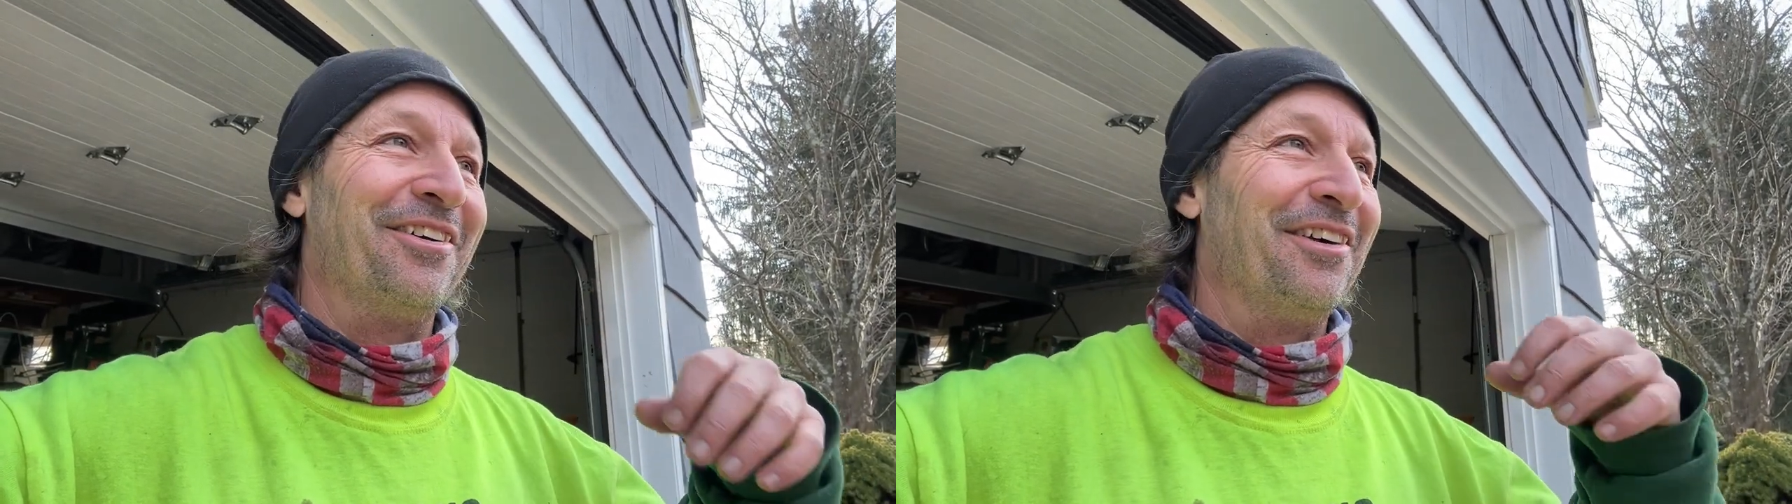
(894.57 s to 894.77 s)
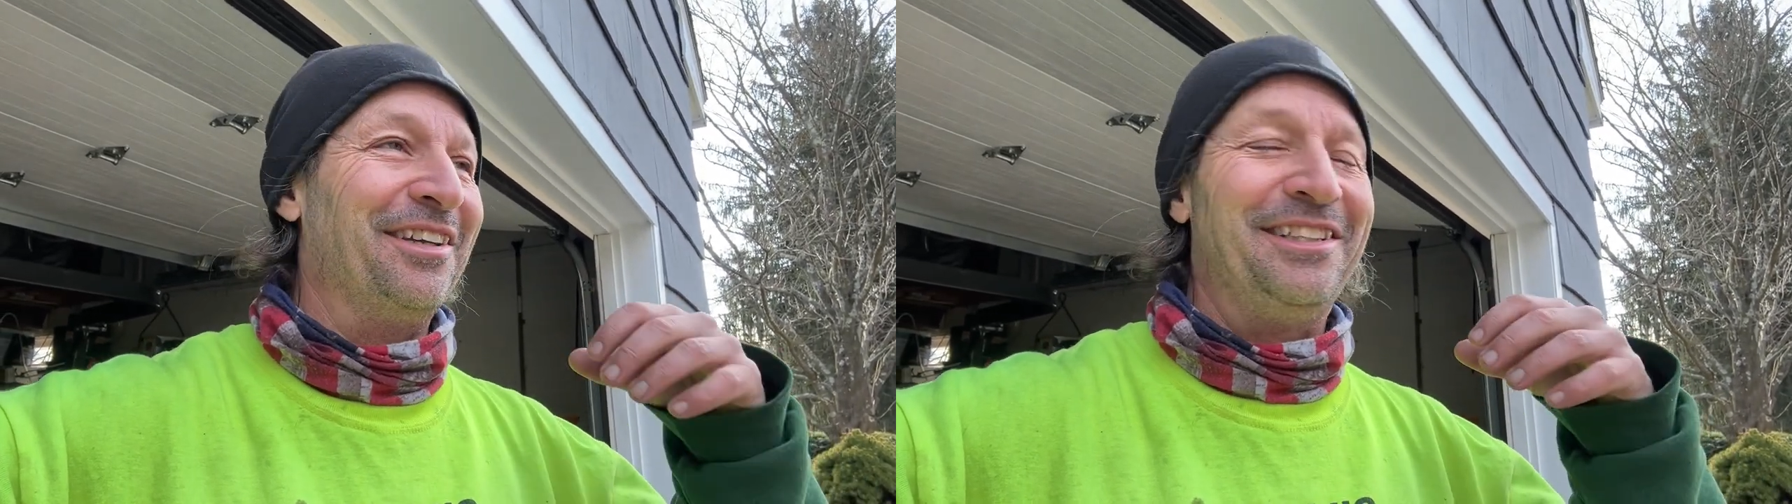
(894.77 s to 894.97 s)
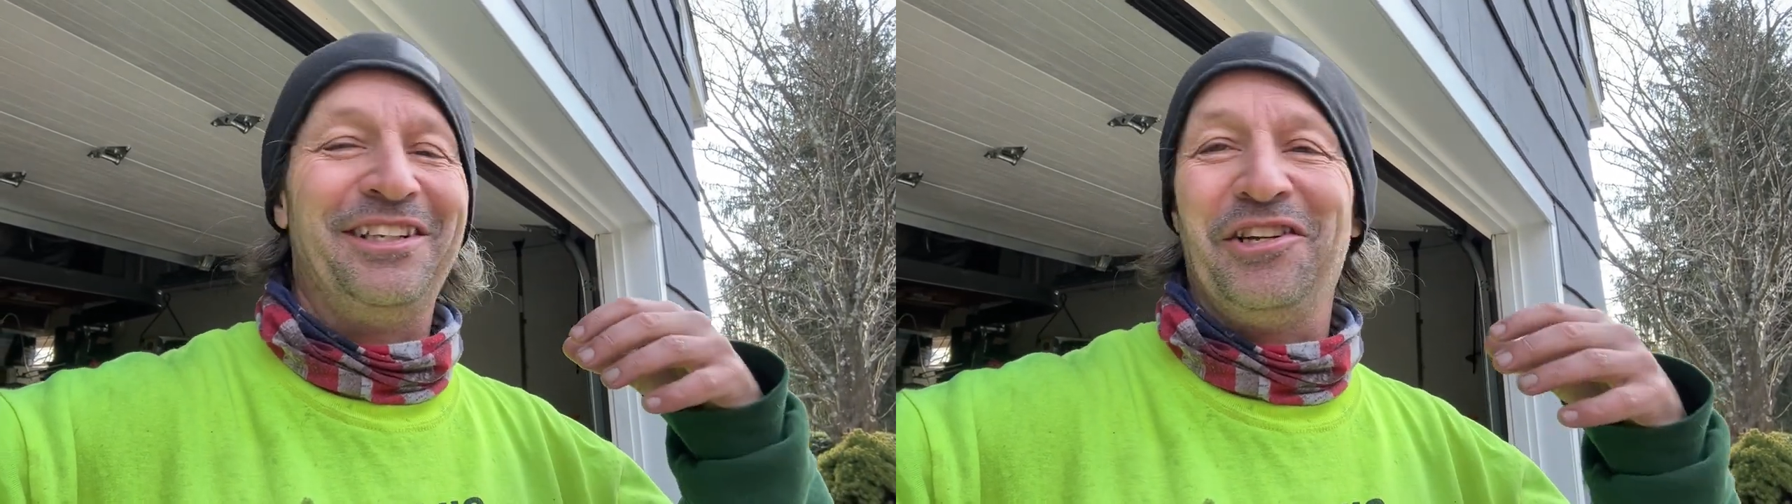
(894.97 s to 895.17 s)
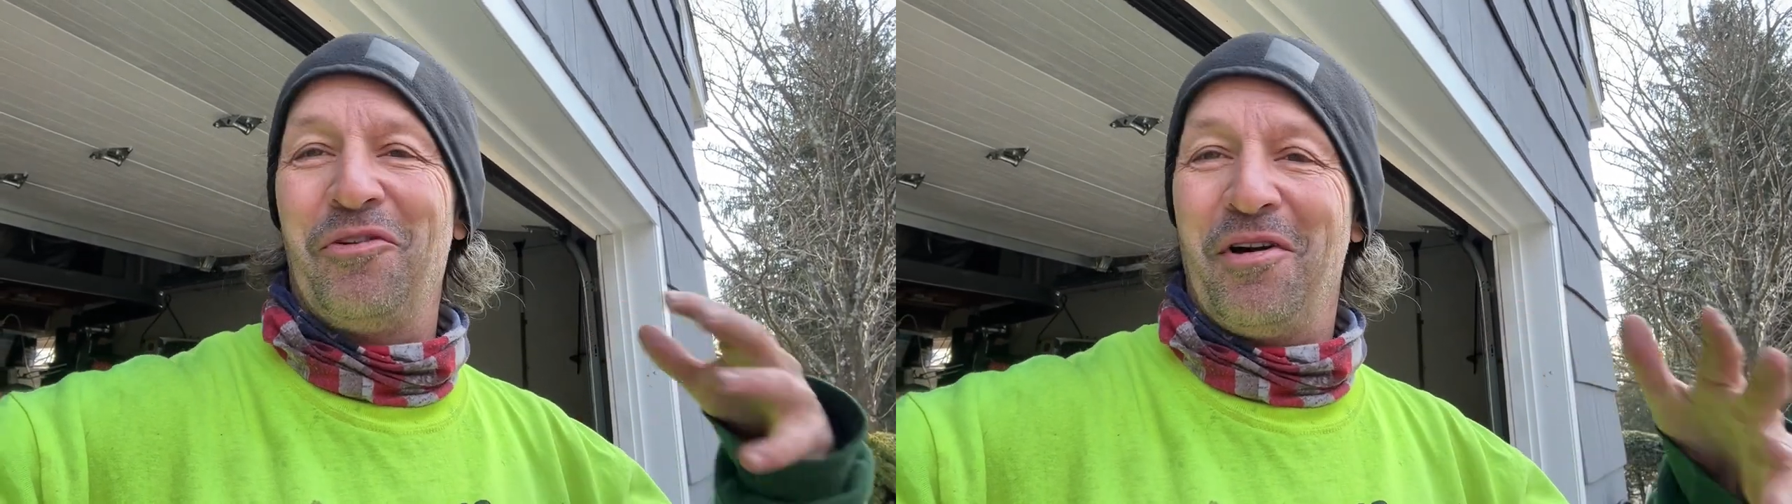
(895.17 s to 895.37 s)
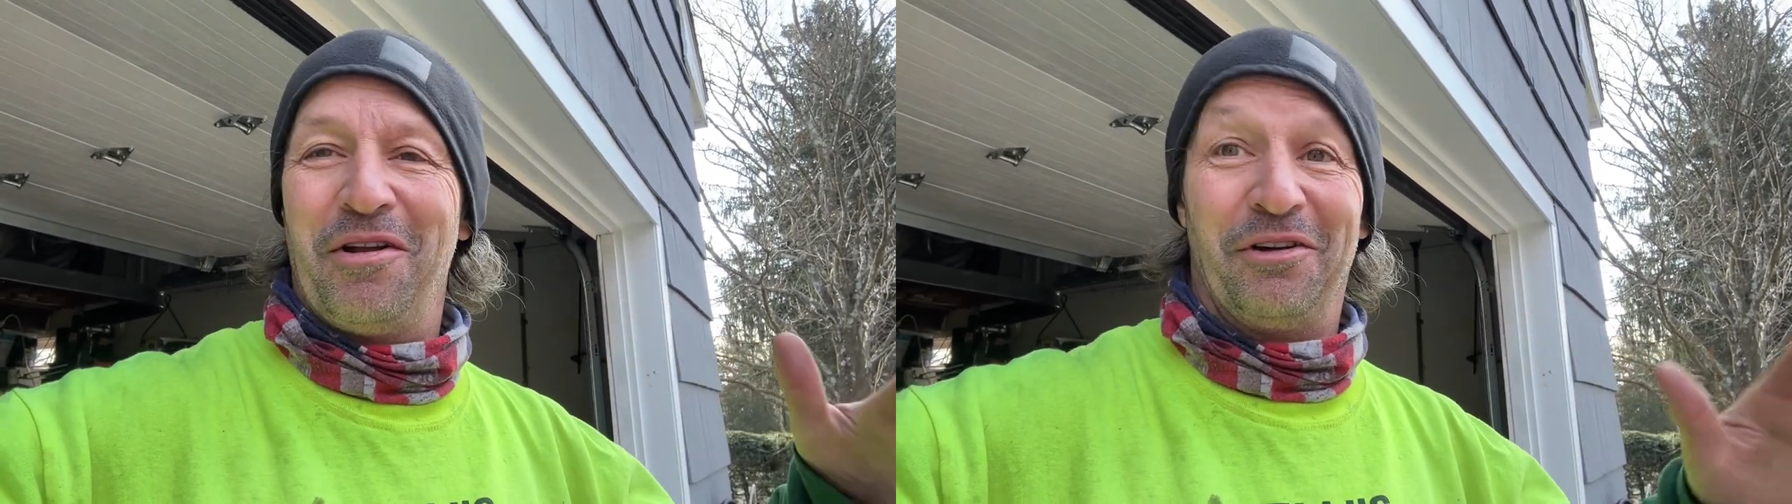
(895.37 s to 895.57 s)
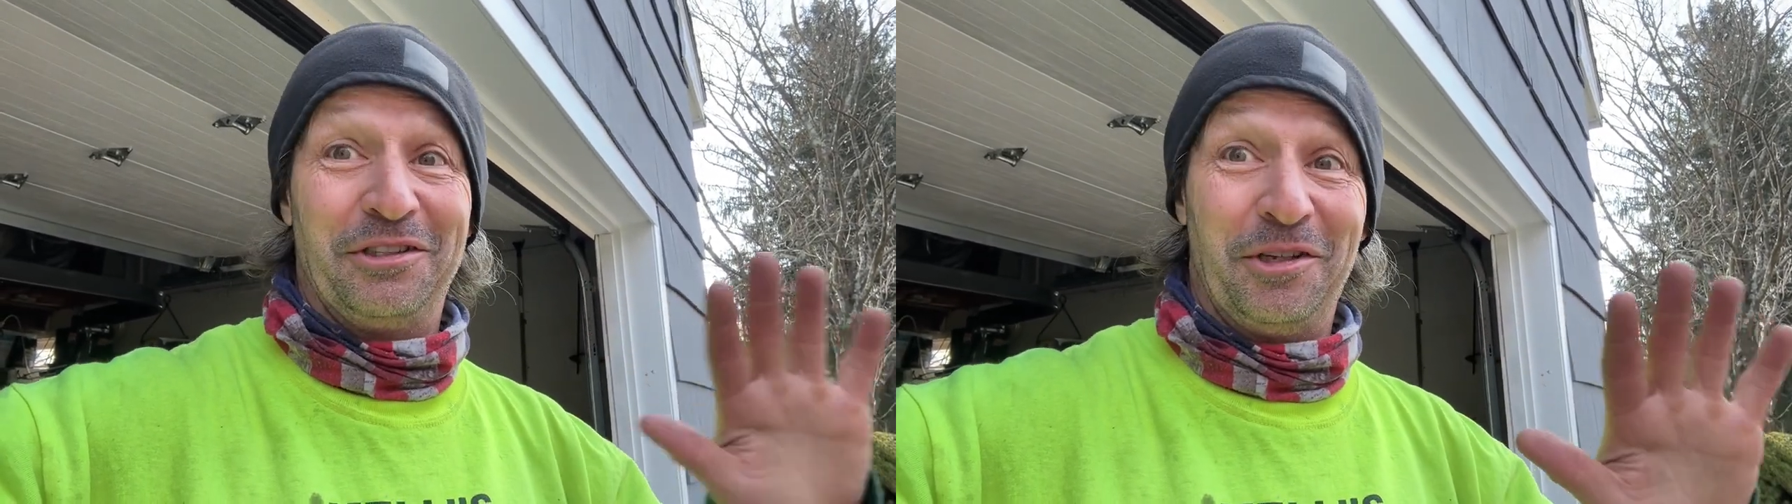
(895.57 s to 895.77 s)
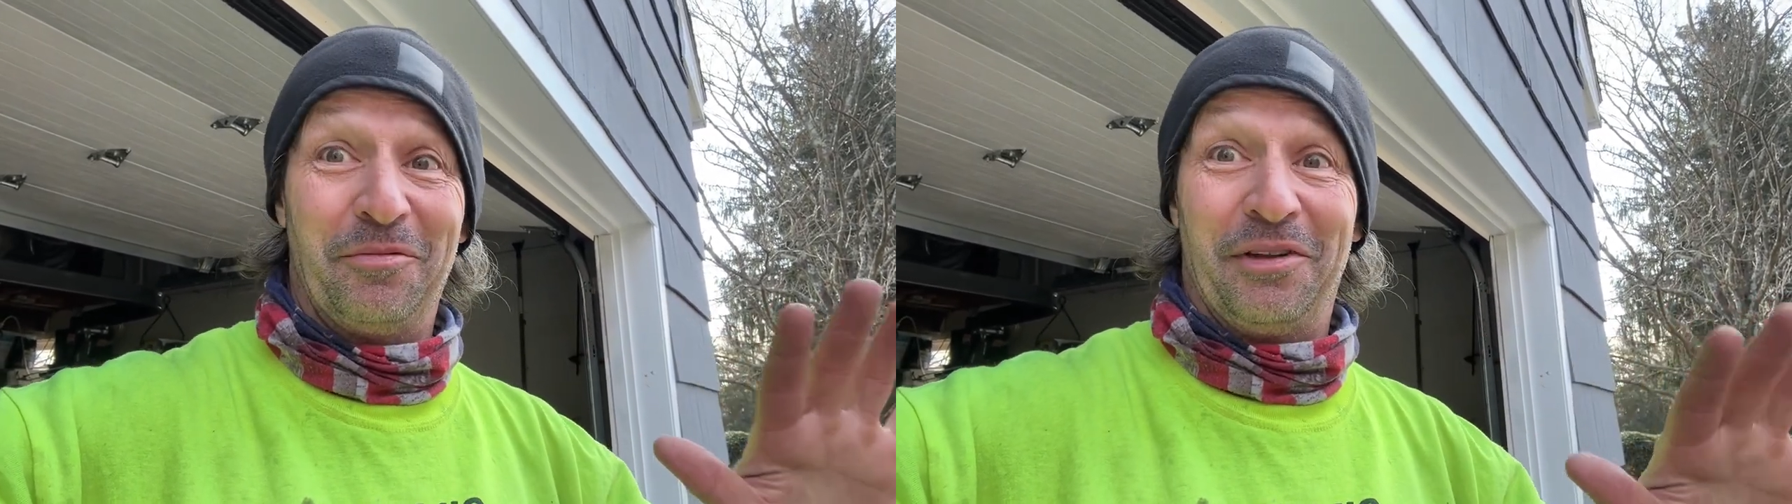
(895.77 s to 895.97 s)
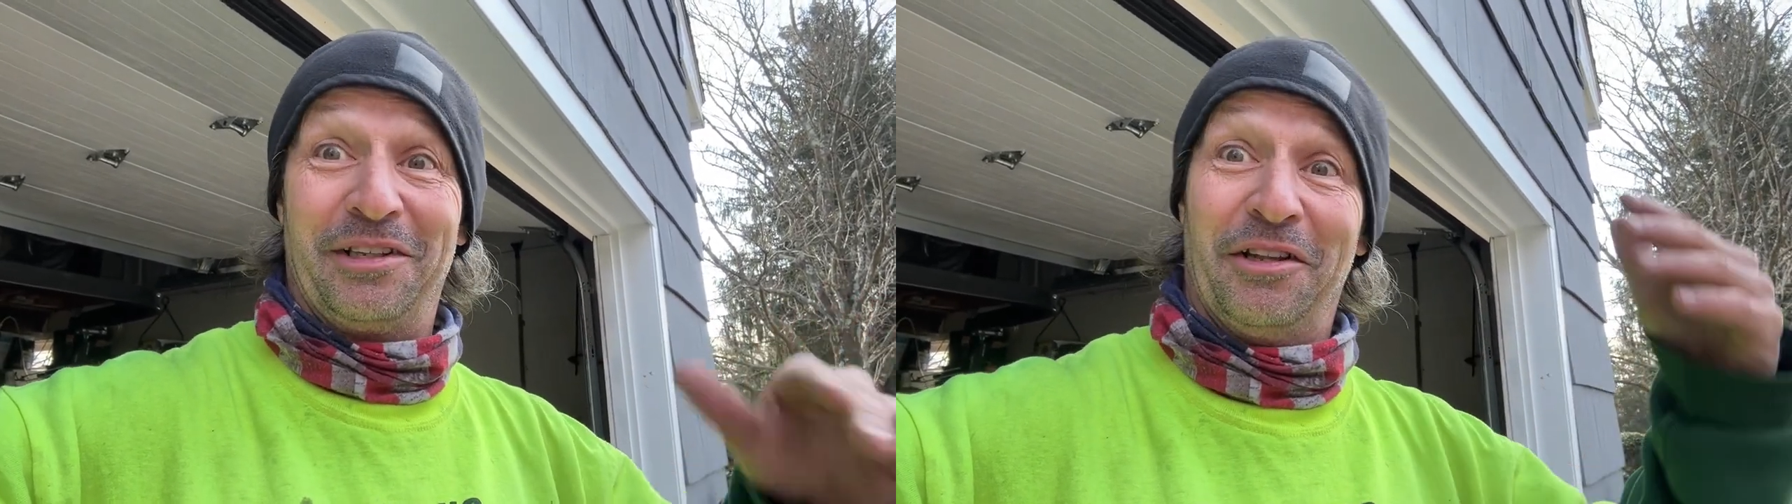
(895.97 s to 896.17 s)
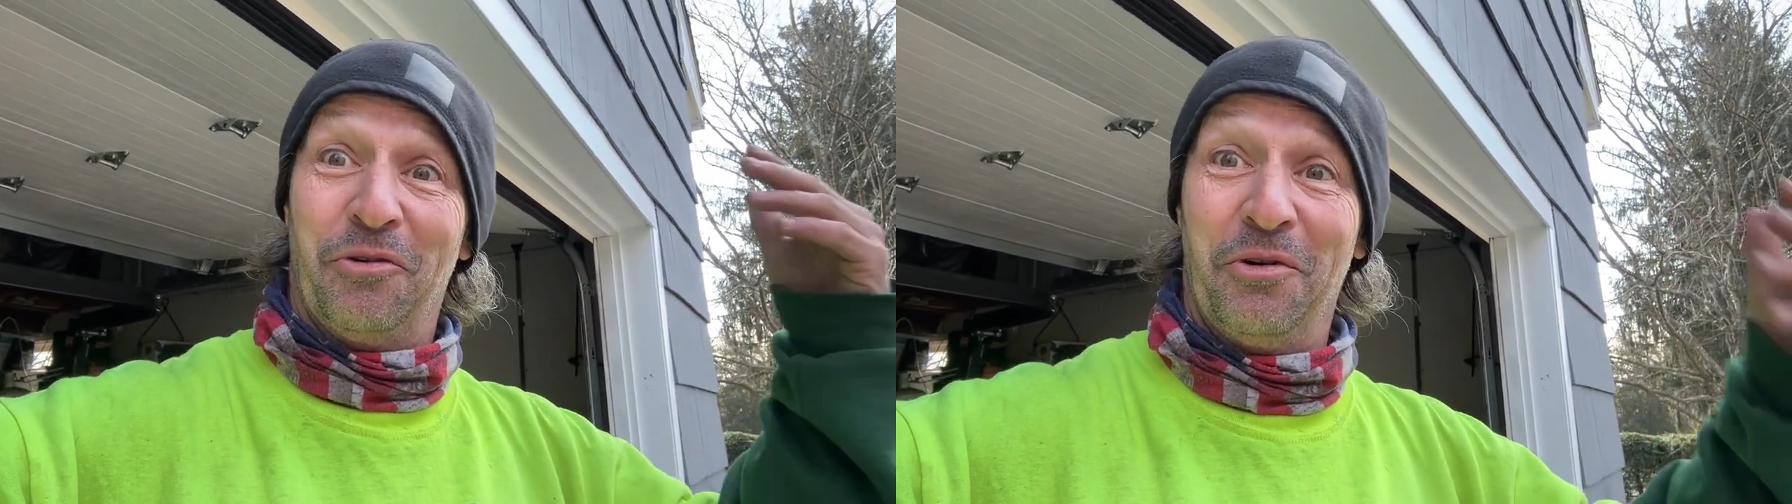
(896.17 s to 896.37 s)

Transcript: or it didn't go on or something like the